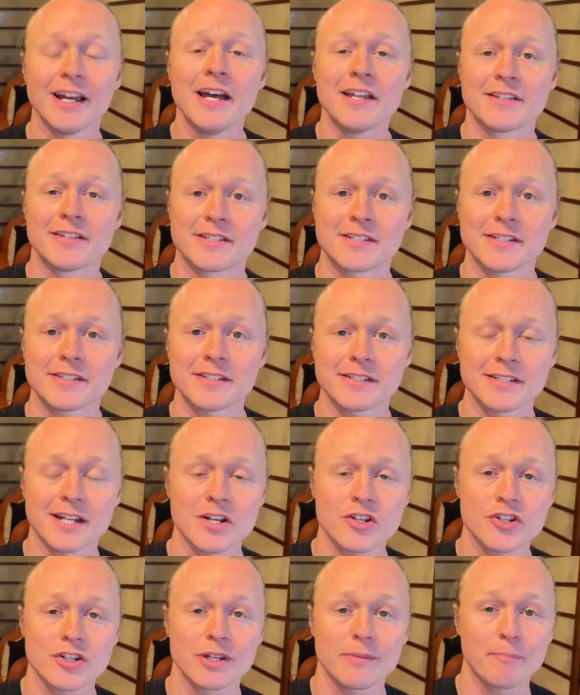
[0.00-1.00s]
This is
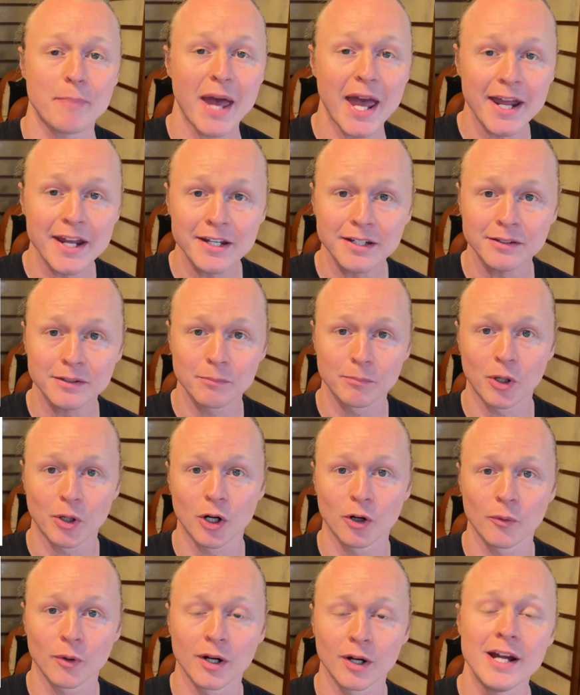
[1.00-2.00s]
essentially paying the
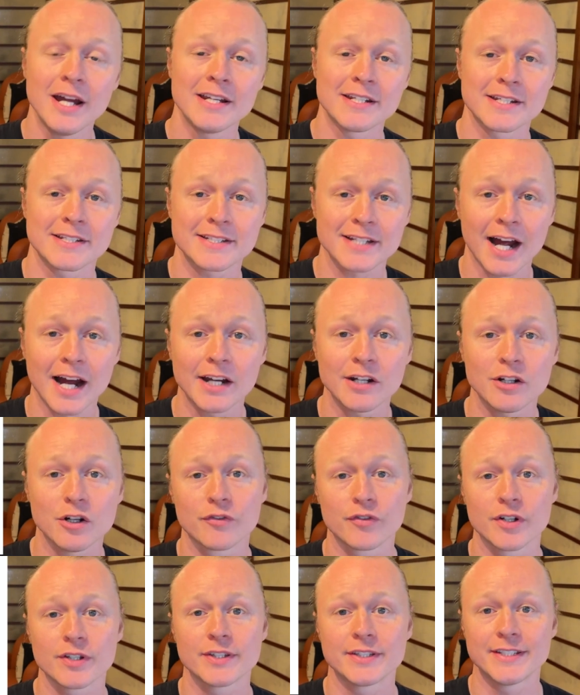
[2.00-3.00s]
borrower to sign
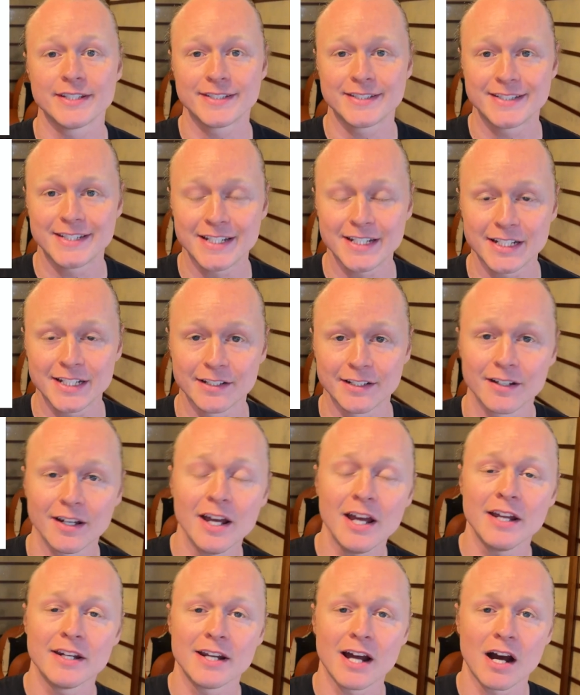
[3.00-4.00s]
over the deed.
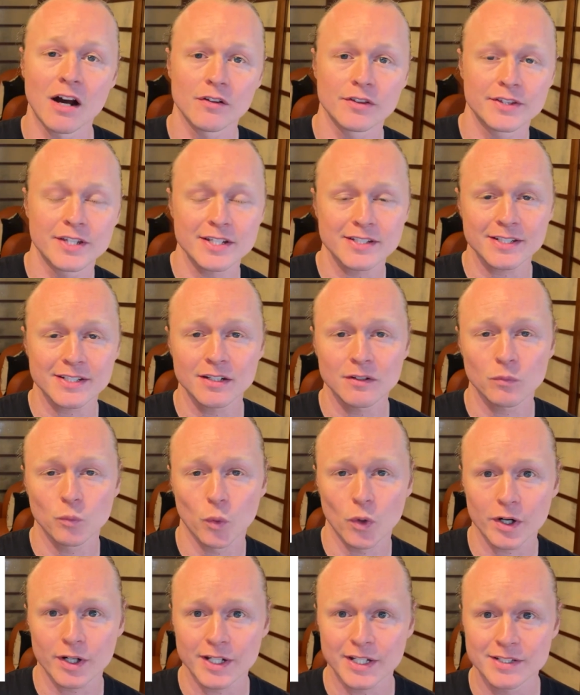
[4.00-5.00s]
Now, this can
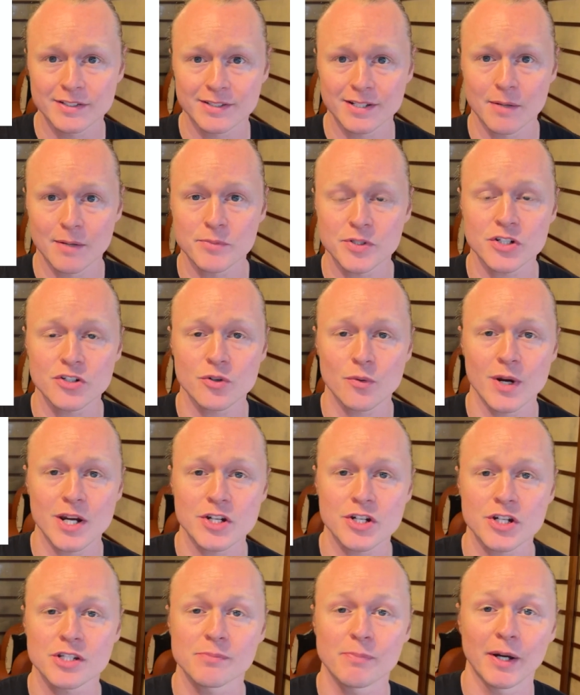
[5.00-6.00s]
work in some
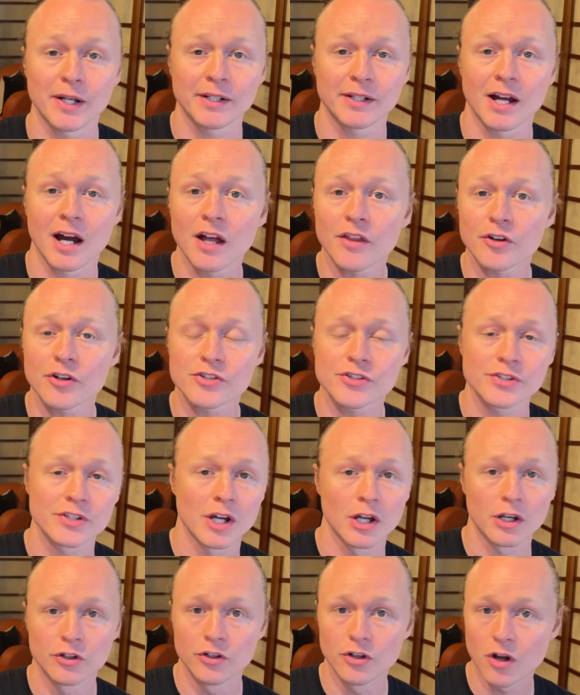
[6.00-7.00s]
situations, but in others,
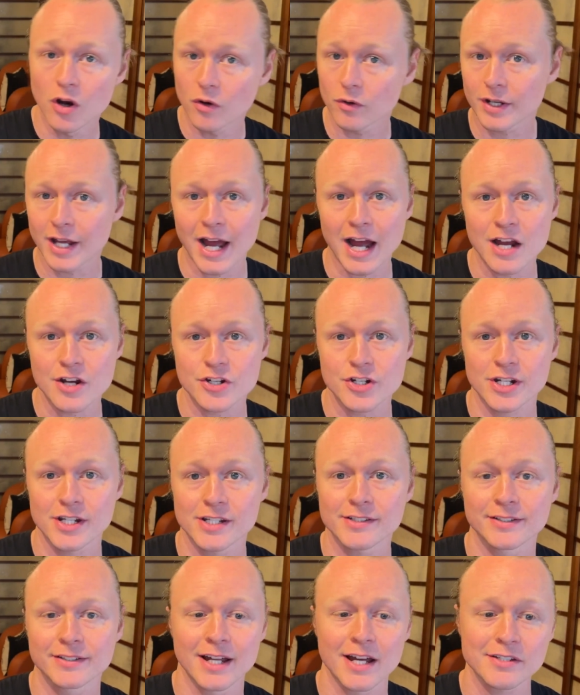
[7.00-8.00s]
no cash
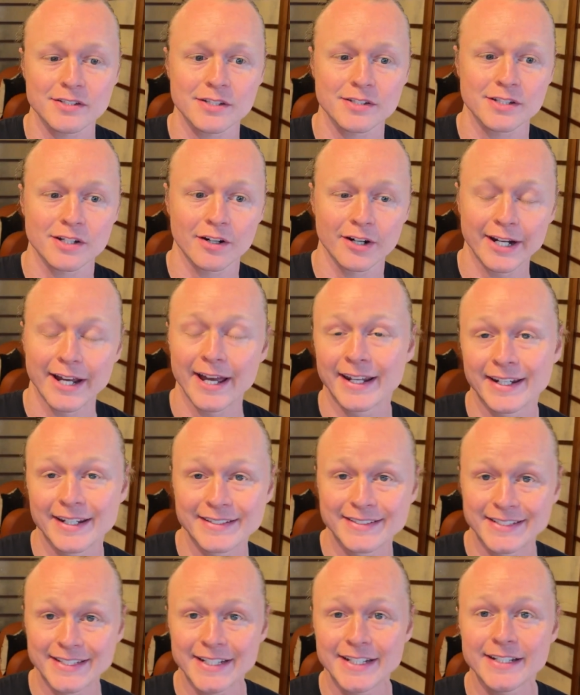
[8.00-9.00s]
is necessary, and a
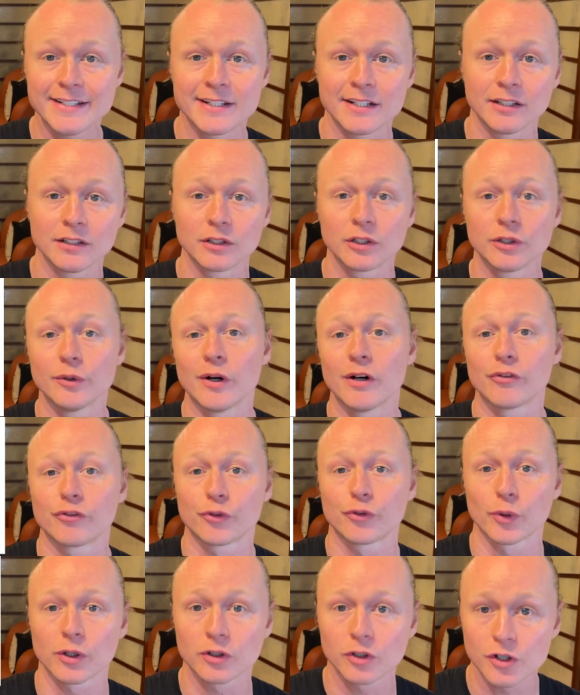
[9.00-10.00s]
deed in lieu of
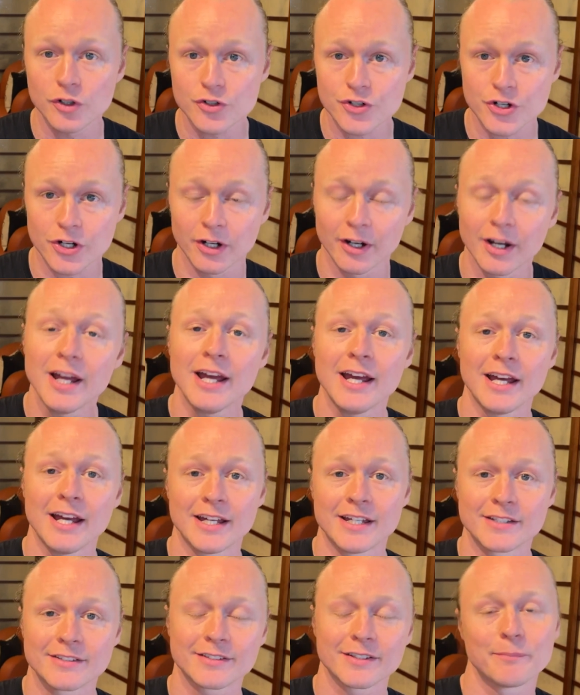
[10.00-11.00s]
foreclosure
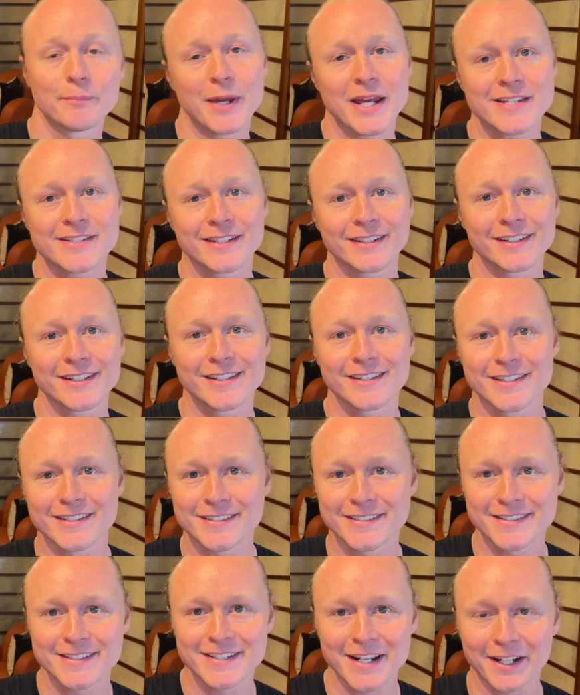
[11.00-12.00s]
is basically the
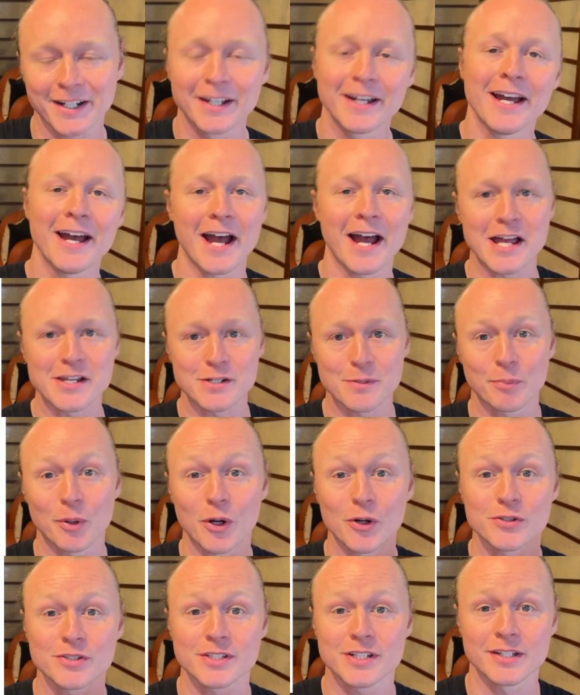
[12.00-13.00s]
stick as
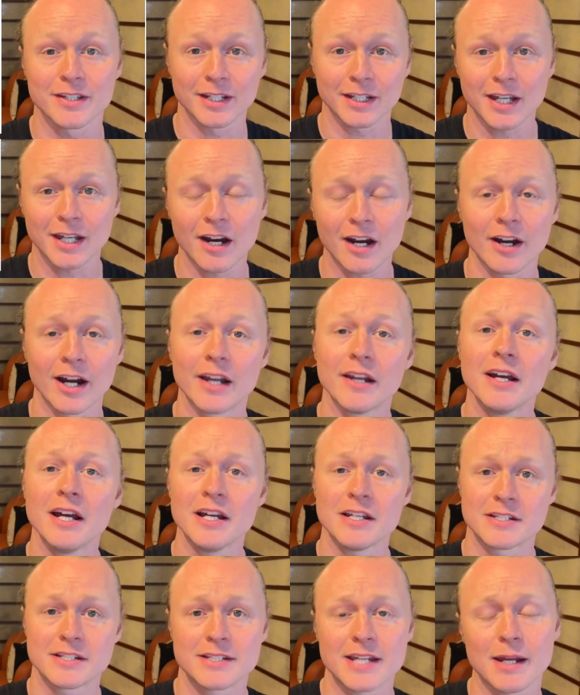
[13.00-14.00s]
opposed to the carrot
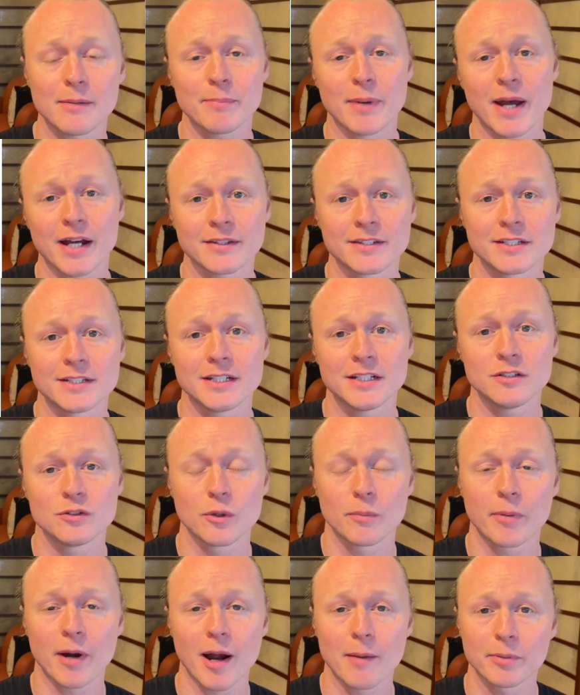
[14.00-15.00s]
to take back the deed to a
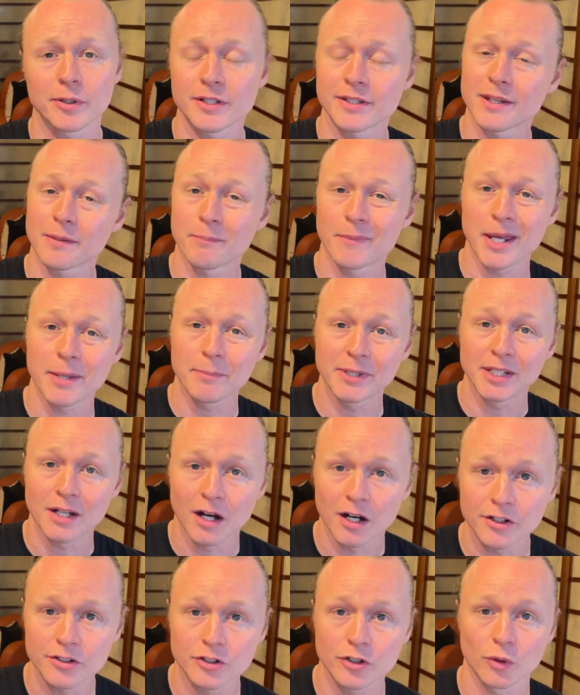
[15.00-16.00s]
property that may be
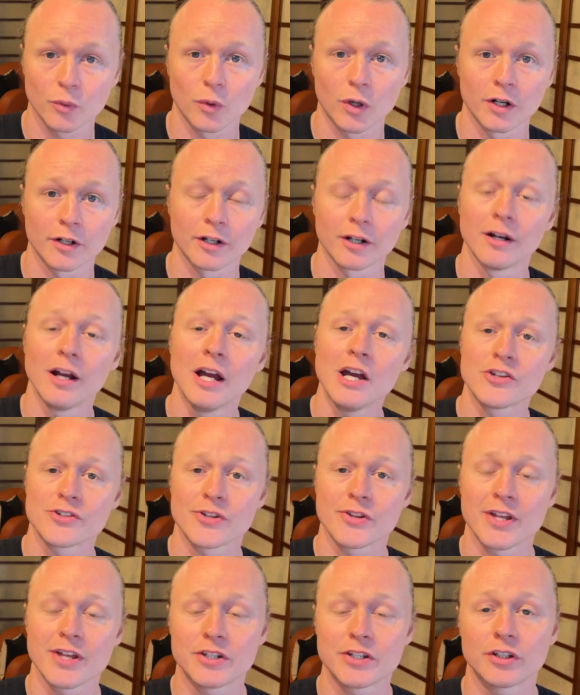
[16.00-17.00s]
underwater. So
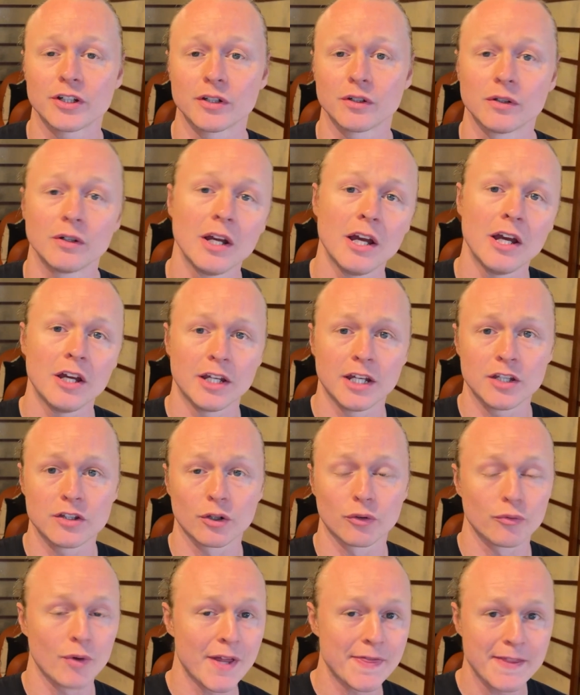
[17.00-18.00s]
then you can
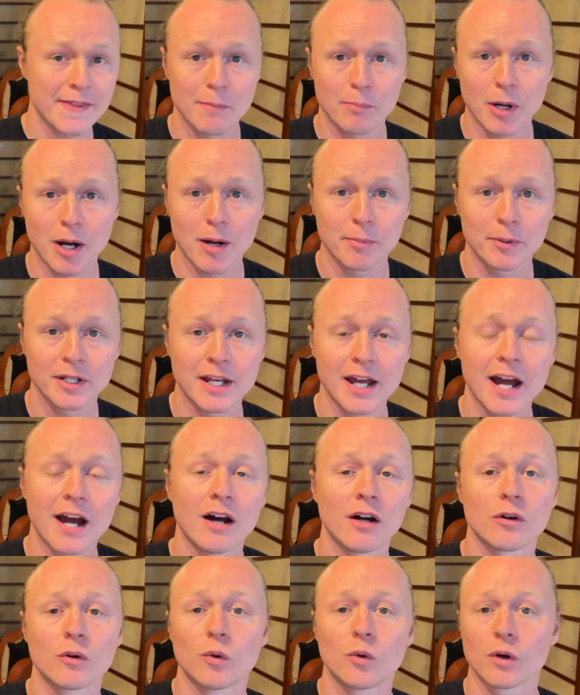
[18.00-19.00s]
either rent that property
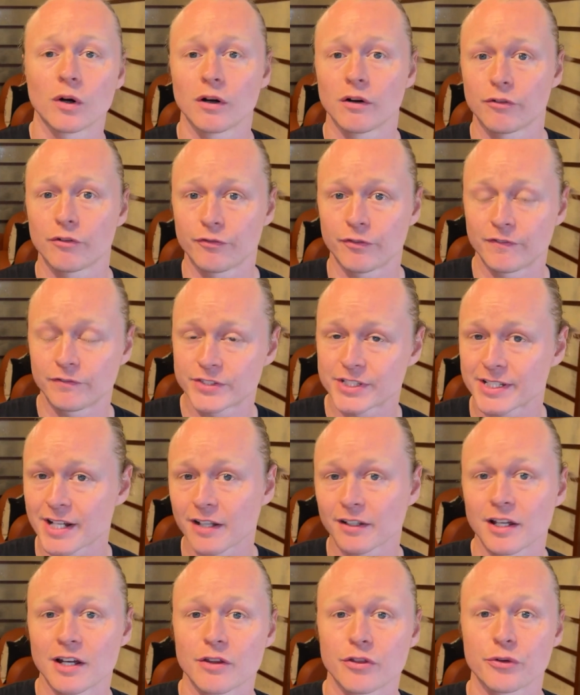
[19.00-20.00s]
out or
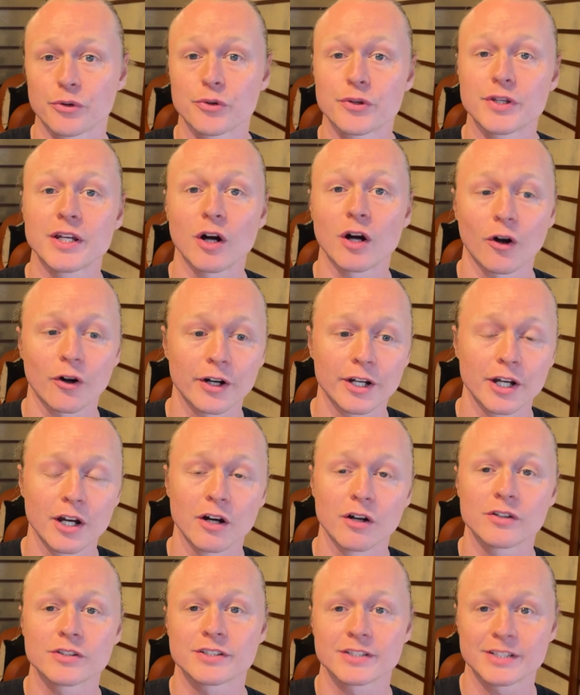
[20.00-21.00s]
sell it through the
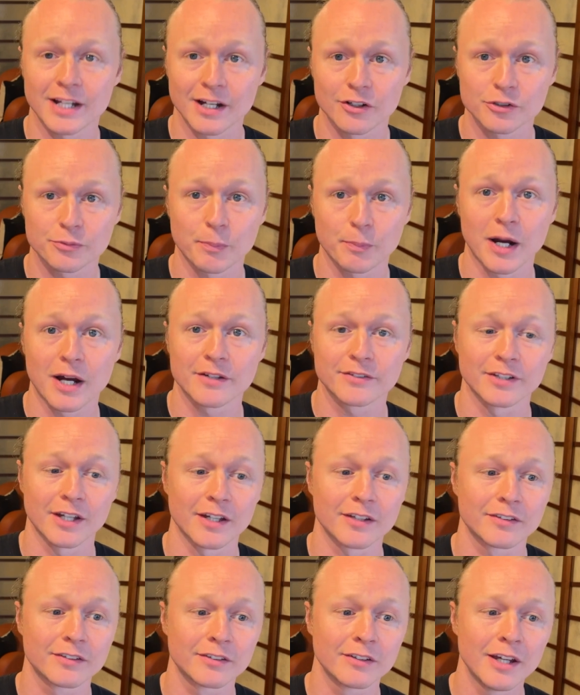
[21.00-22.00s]
REO sales
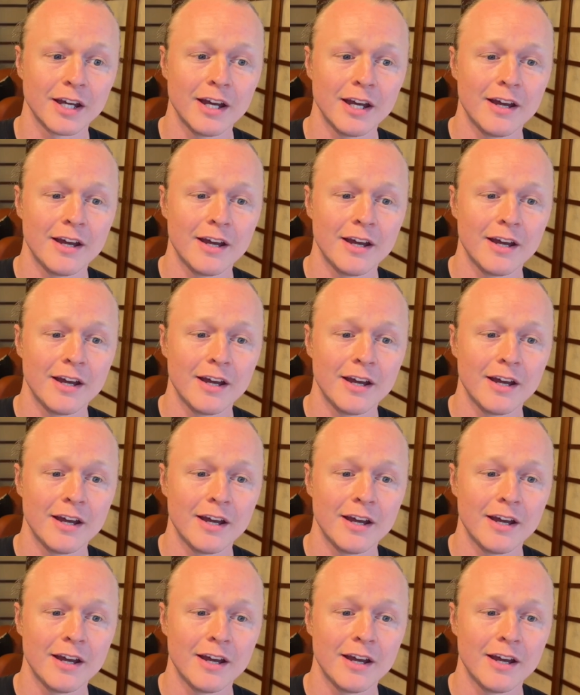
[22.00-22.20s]
process.